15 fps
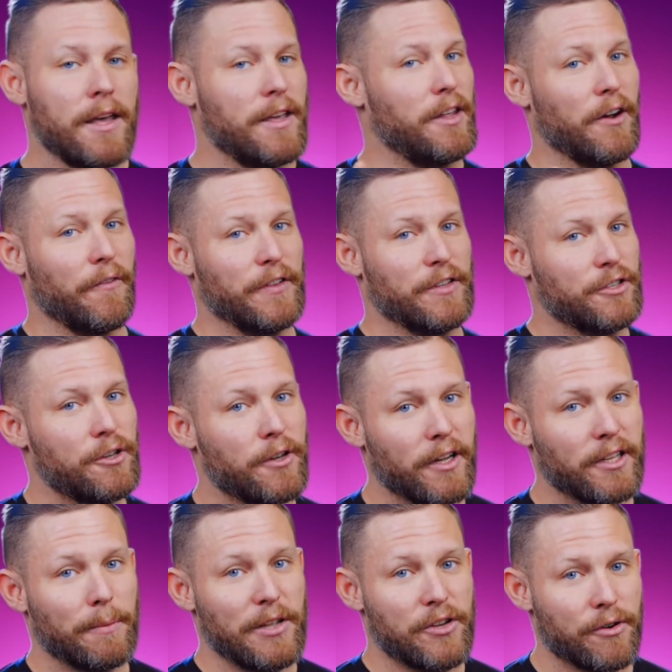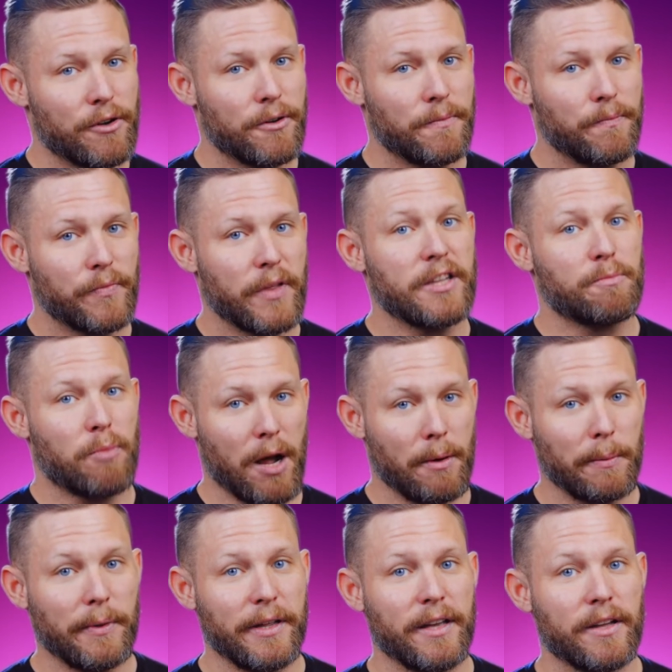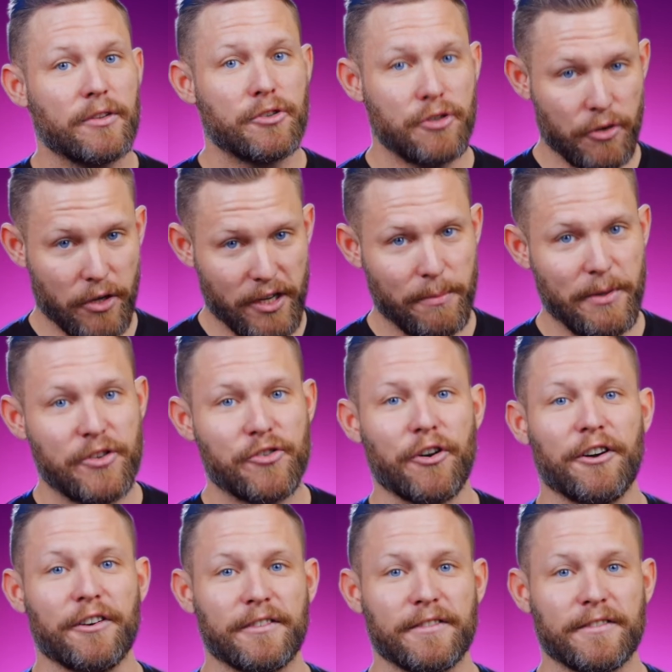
You know, if it's too good to be true, it's probably too good to be true.